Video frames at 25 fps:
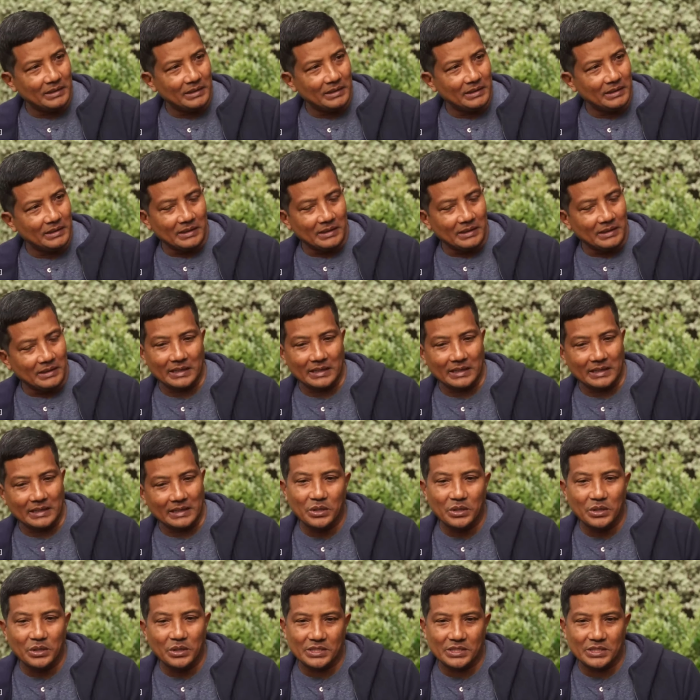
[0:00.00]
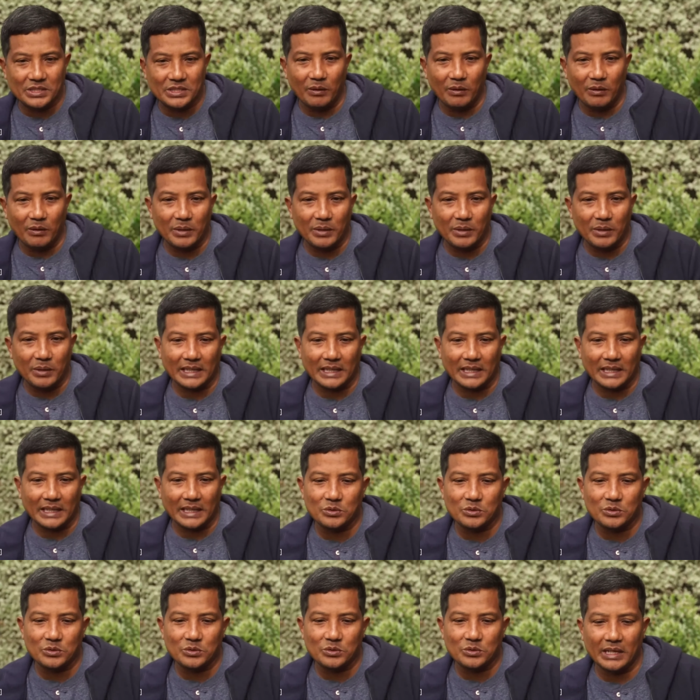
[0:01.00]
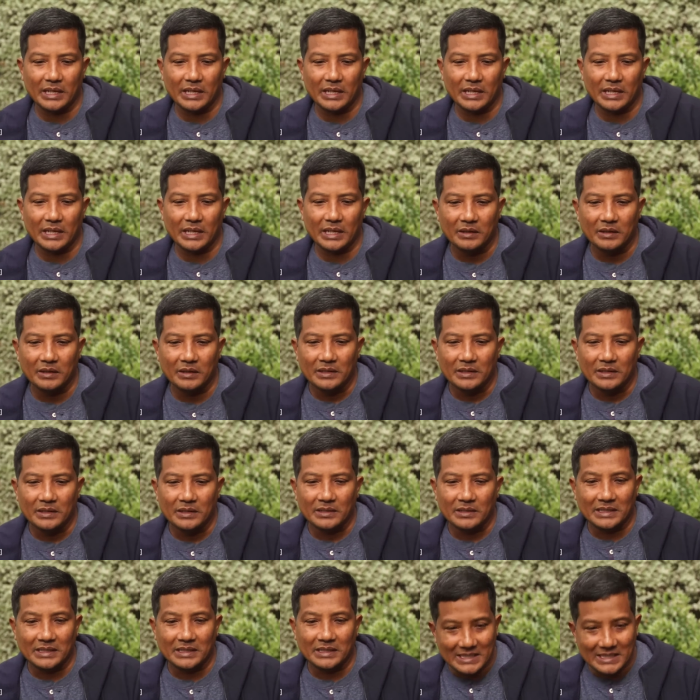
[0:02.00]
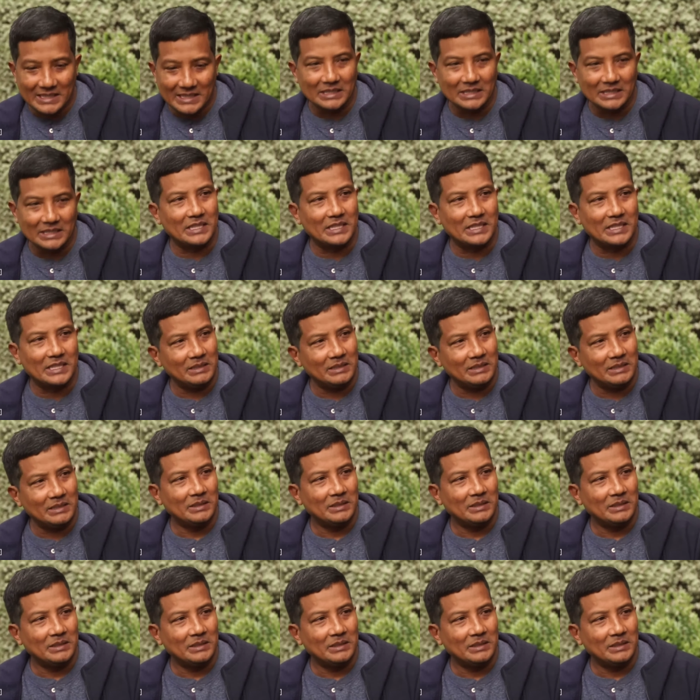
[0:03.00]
Mm. Like the British government, at least we have the decency